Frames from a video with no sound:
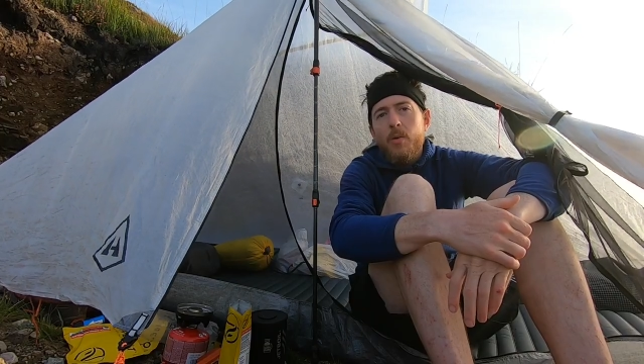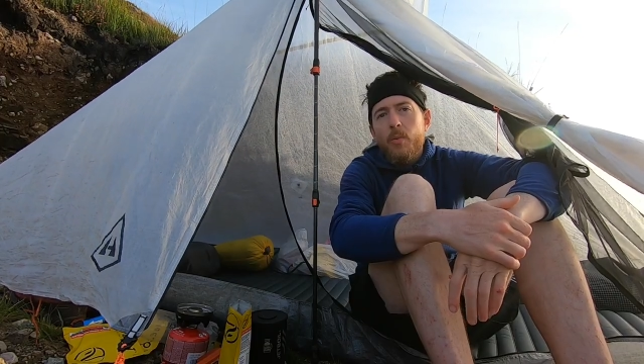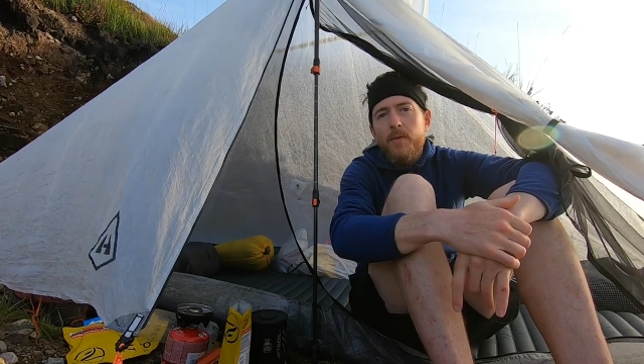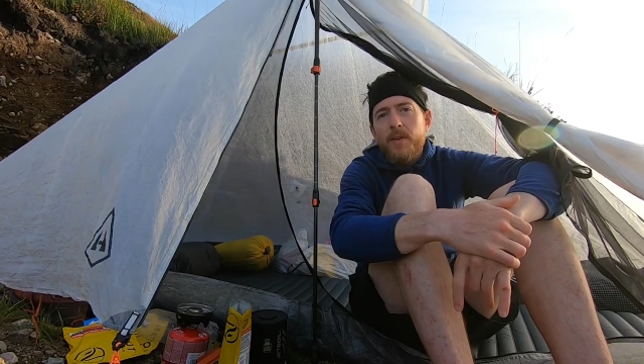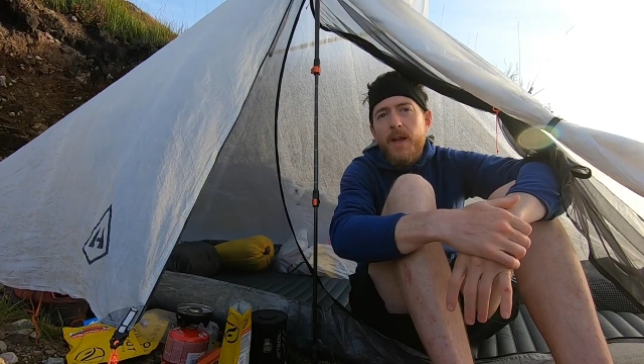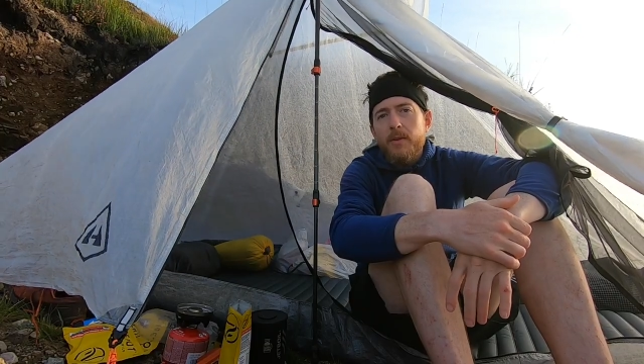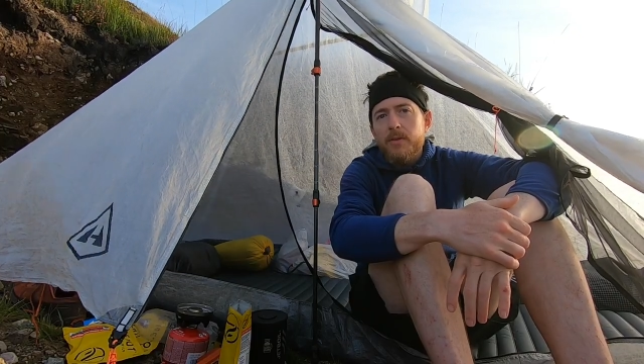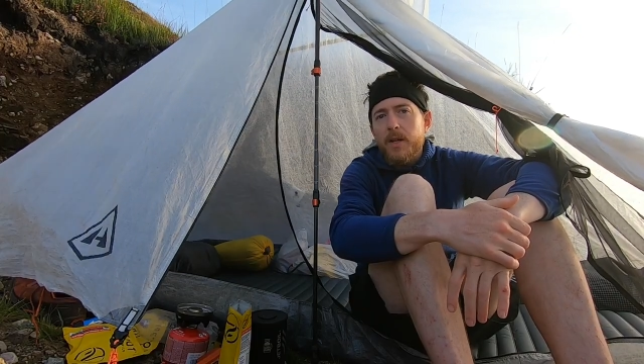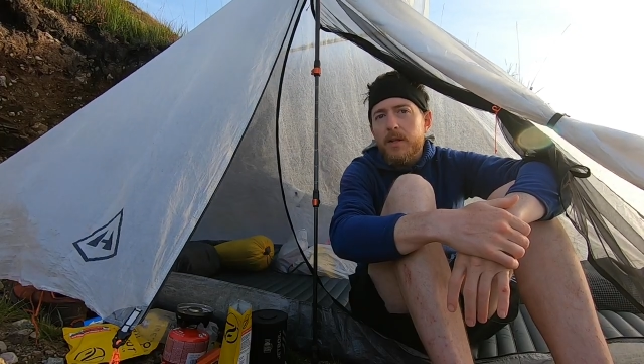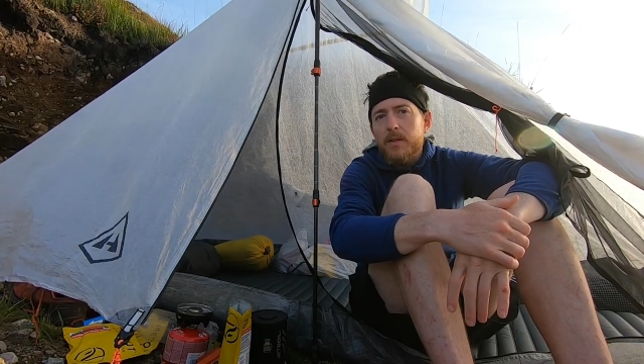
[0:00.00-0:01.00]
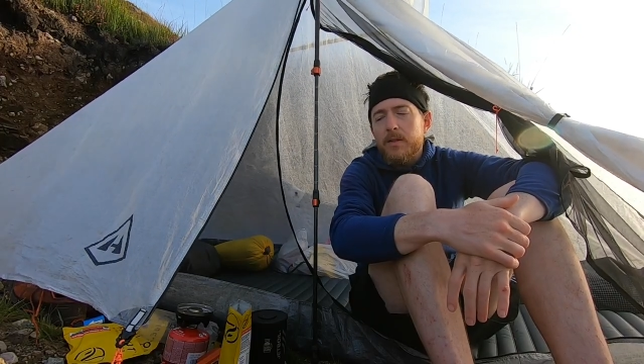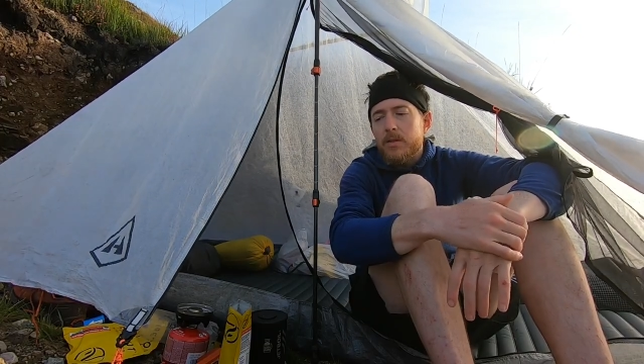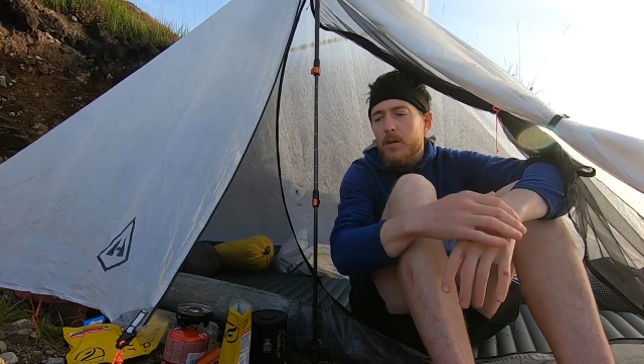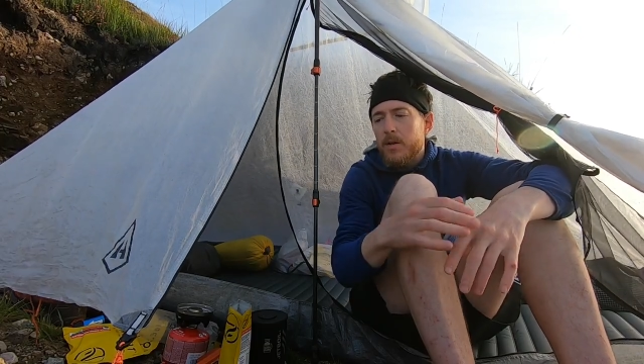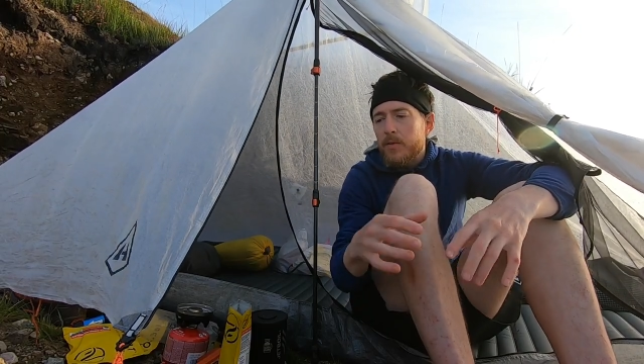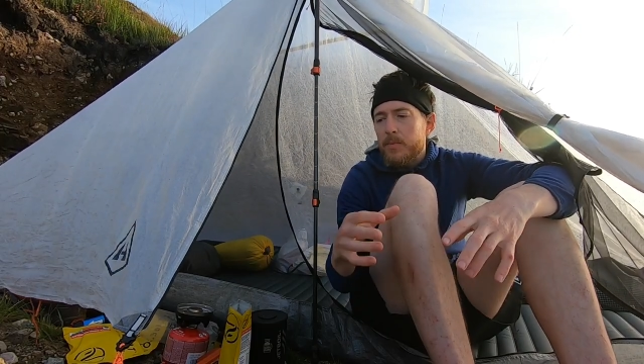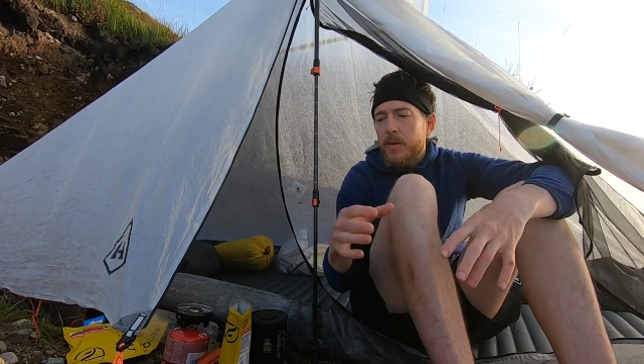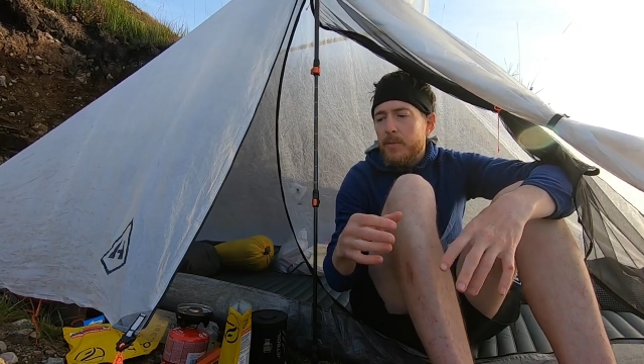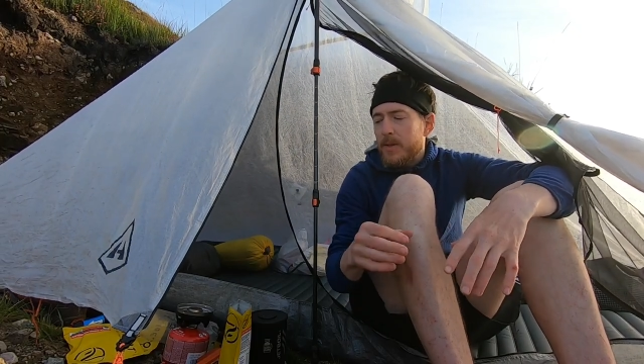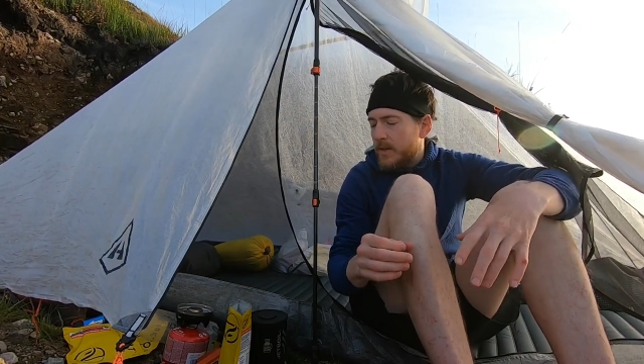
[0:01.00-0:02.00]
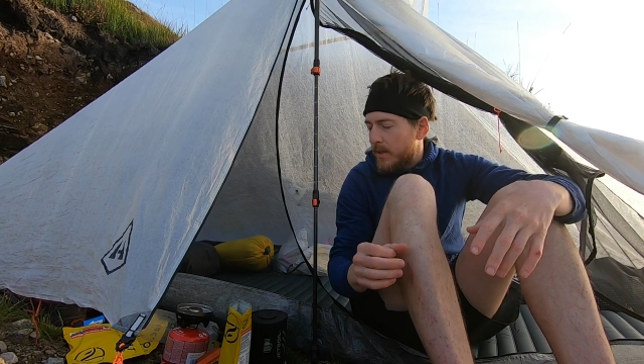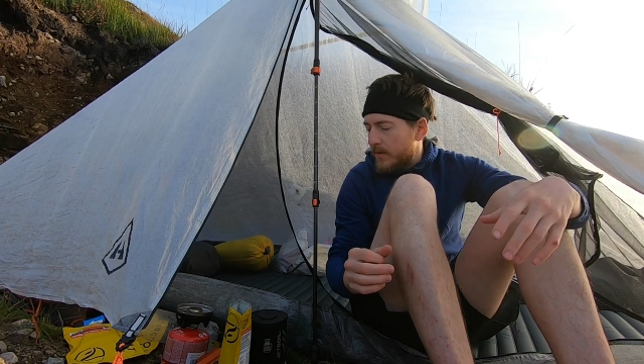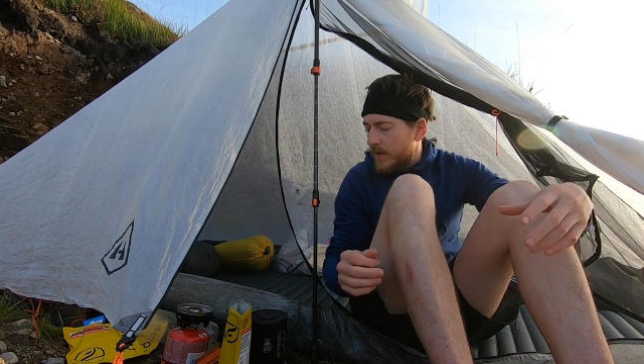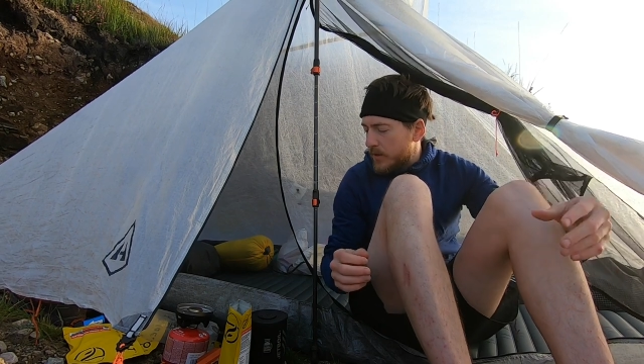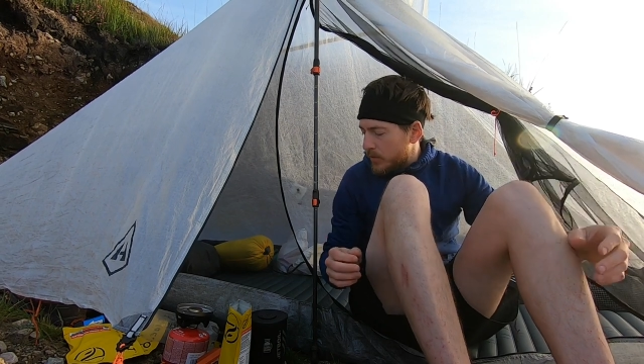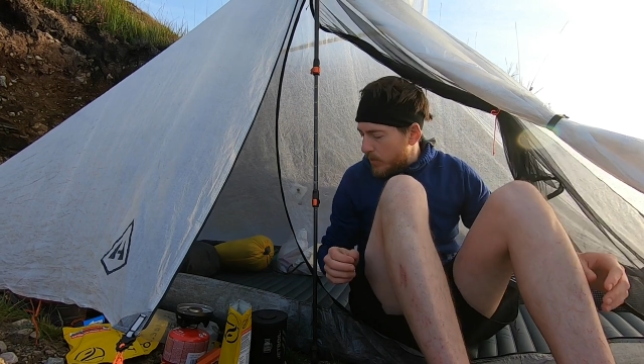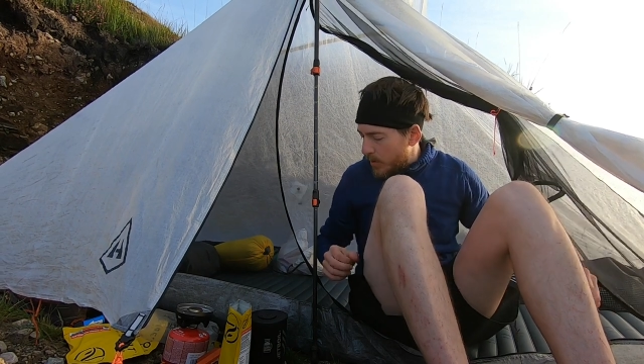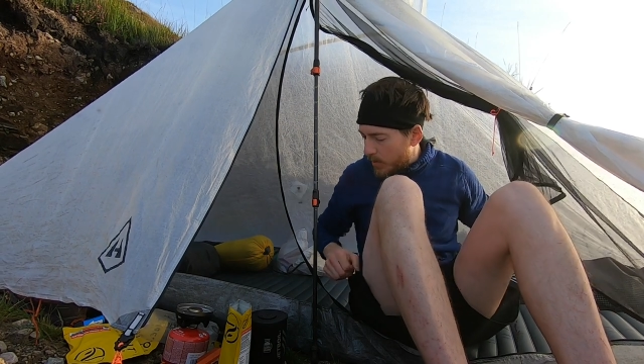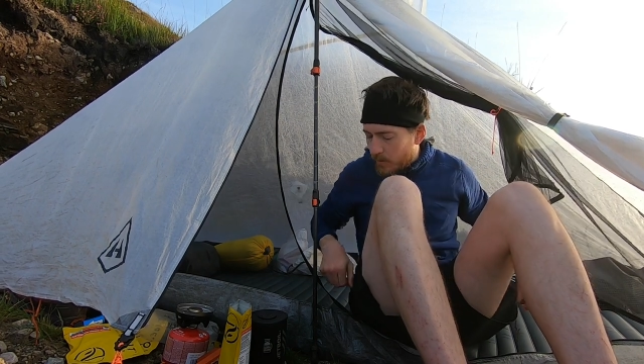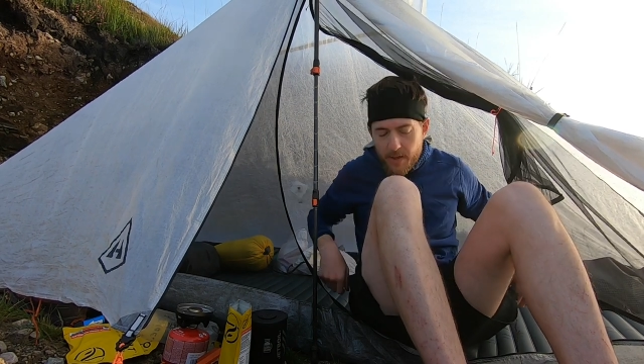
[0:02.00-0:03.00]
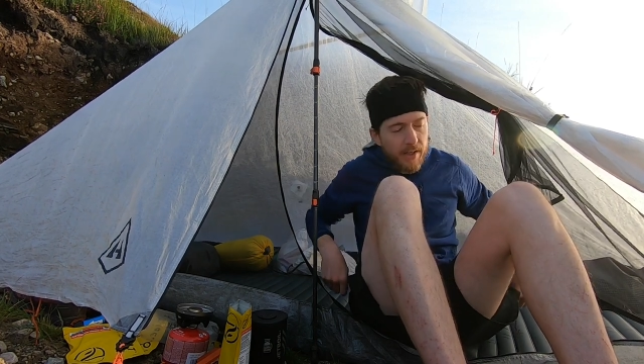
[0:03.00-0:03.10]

One of the downsides of a pyramid tent this small